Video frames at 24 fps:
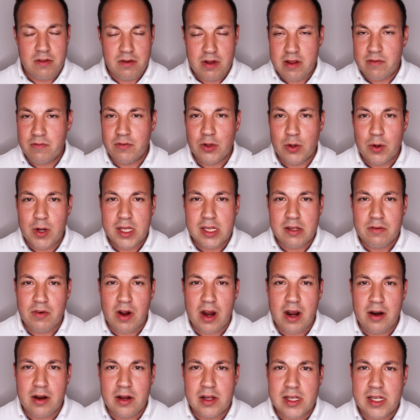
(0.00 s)
influenza
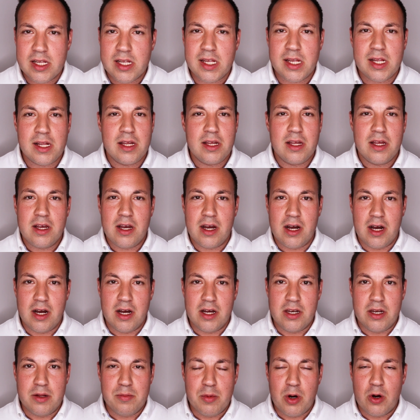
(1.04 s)
virus,
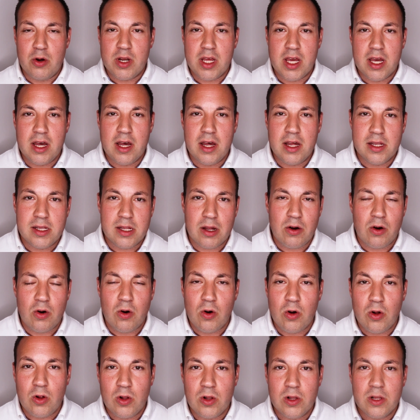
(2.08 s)
pneumonia as a
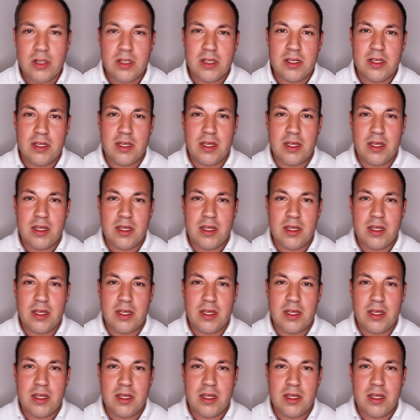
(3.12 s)
whole.